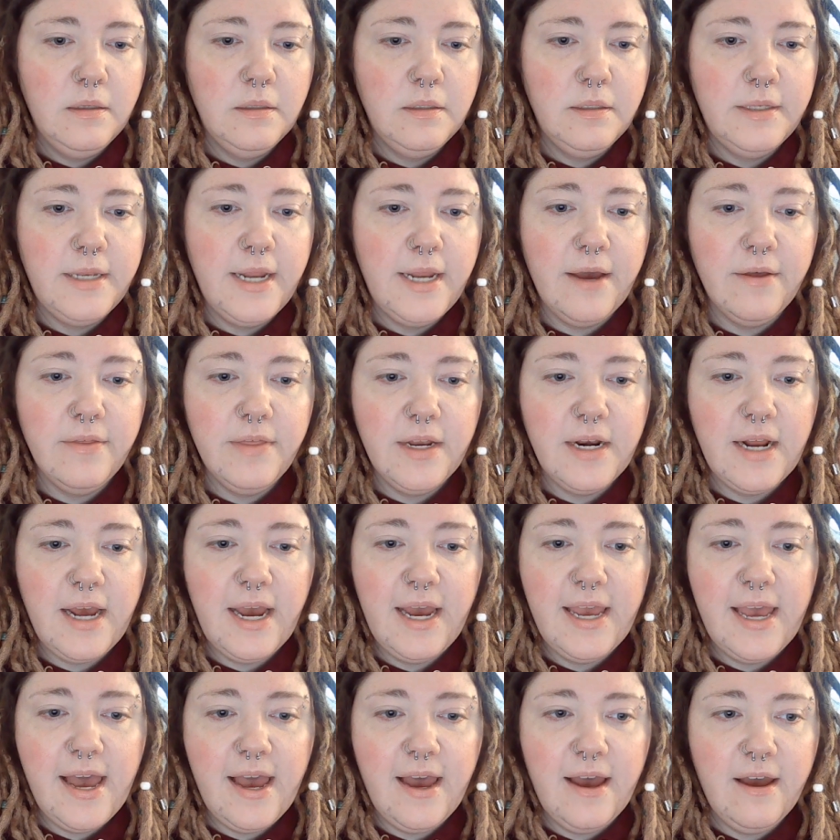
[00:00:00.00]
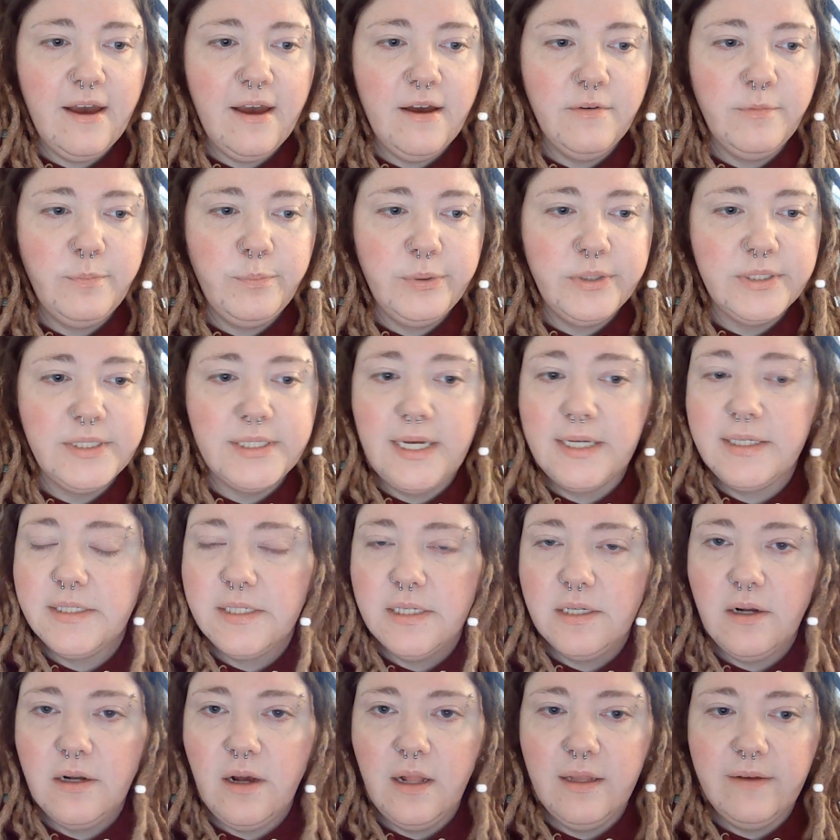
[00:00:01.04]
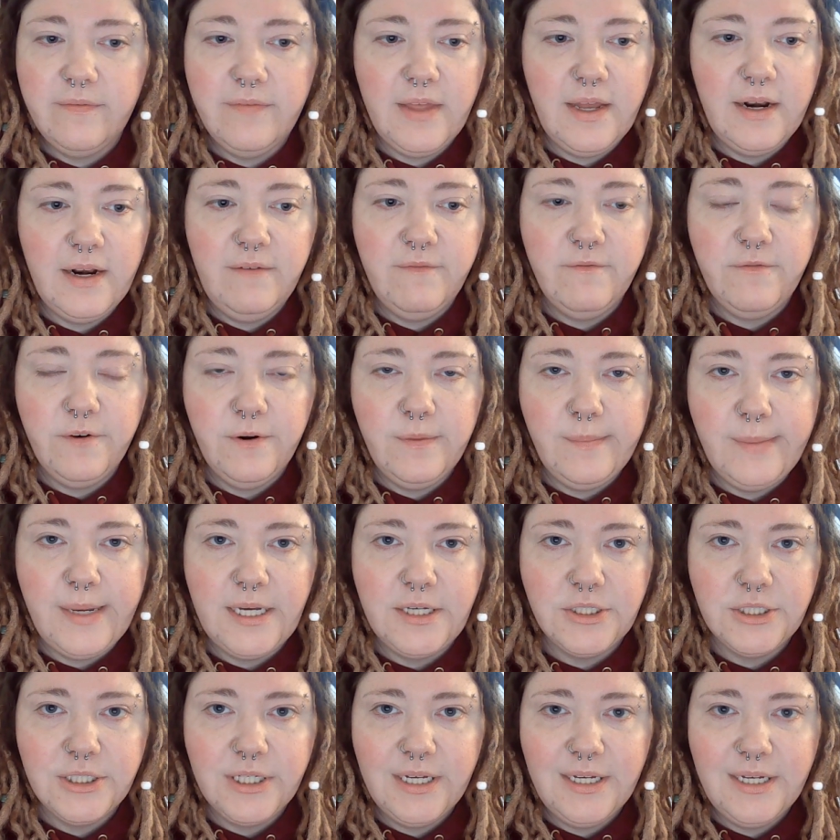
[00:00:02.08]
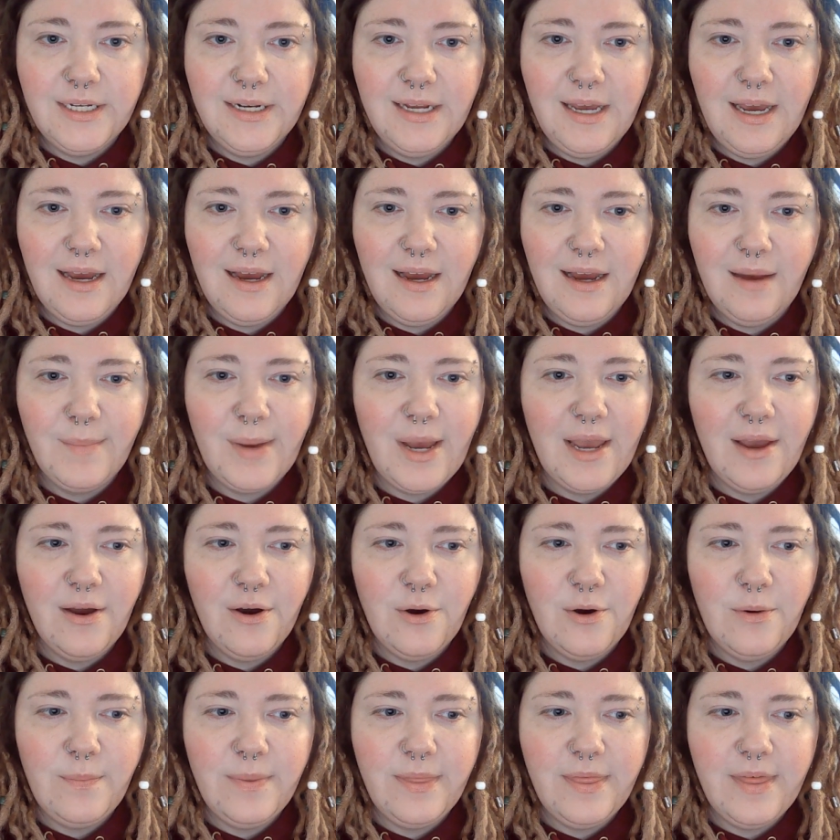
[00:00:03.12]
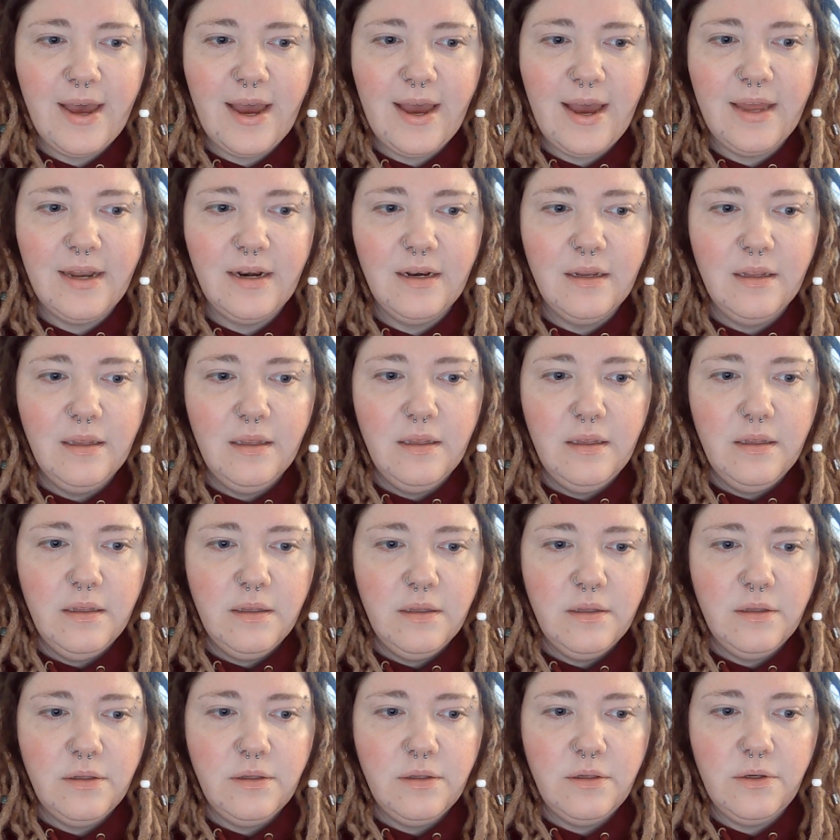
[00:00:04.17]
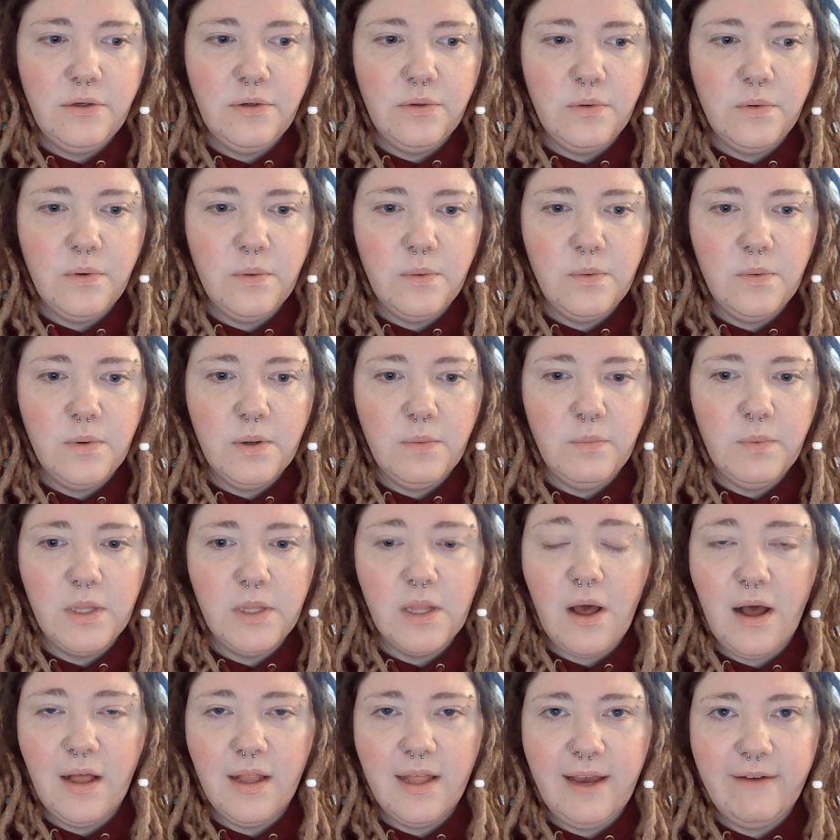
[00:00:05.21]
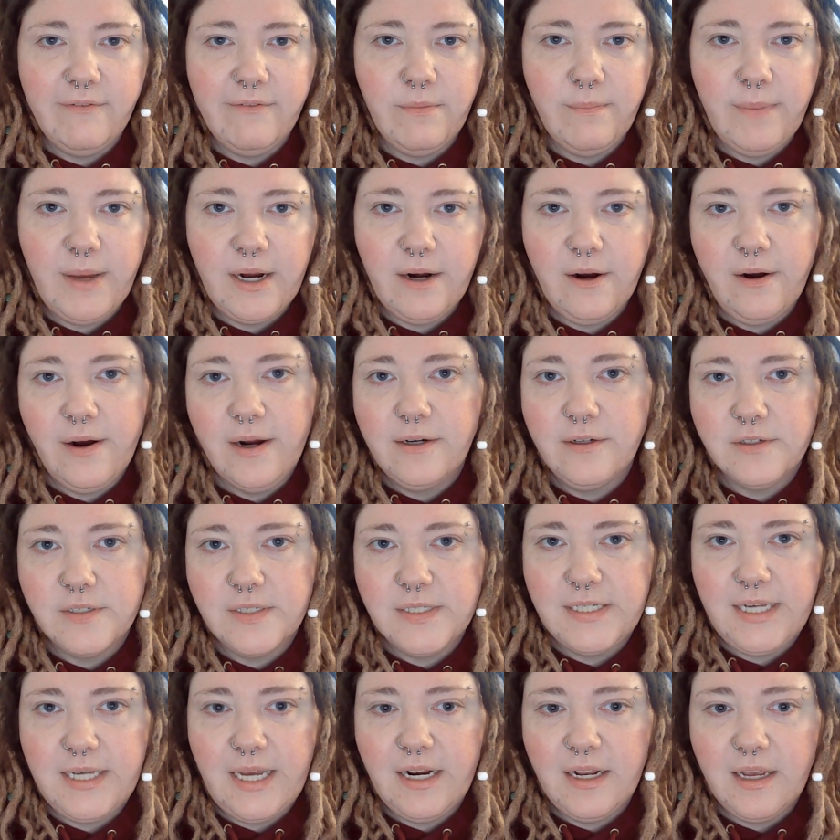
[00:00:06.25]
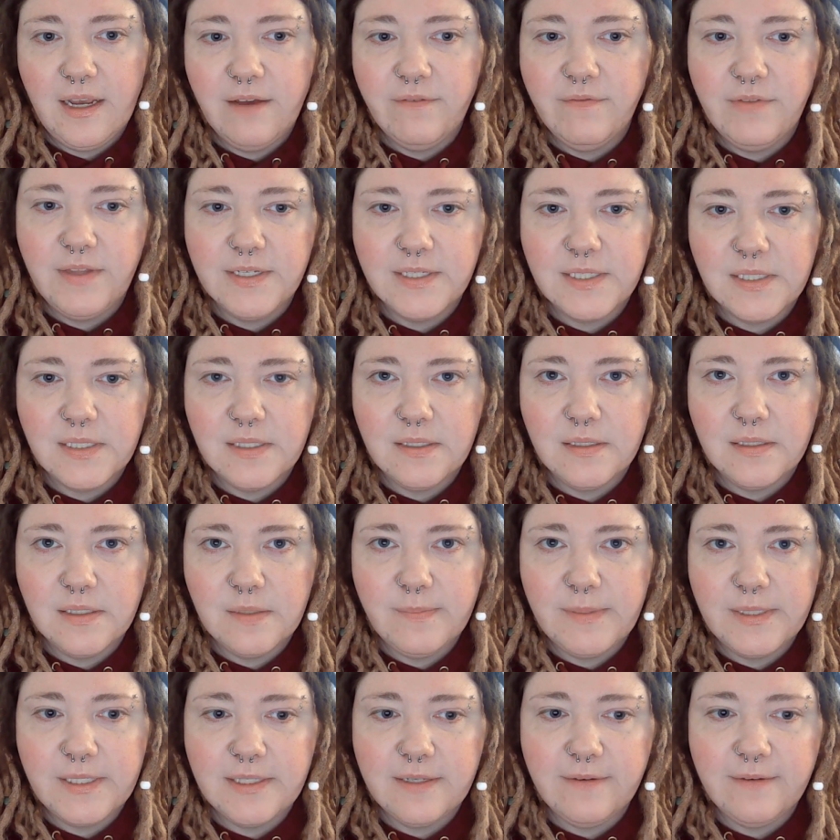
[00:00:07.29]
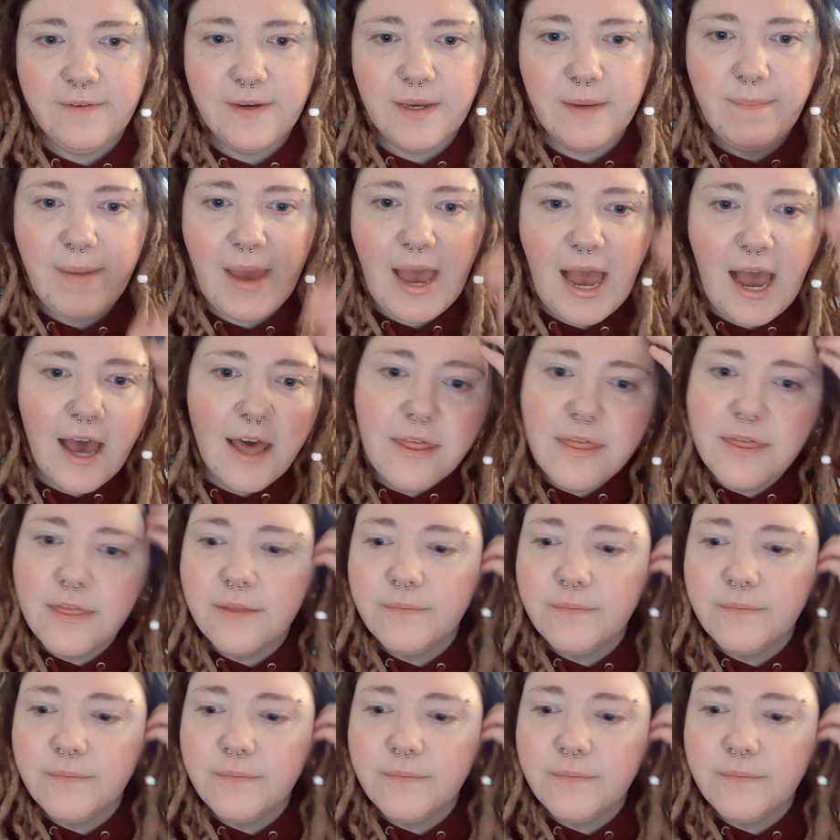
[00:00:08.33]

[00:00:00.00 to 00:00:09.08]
now that I have presented all of that information, I hope that you will all have a better understanding of this specific path.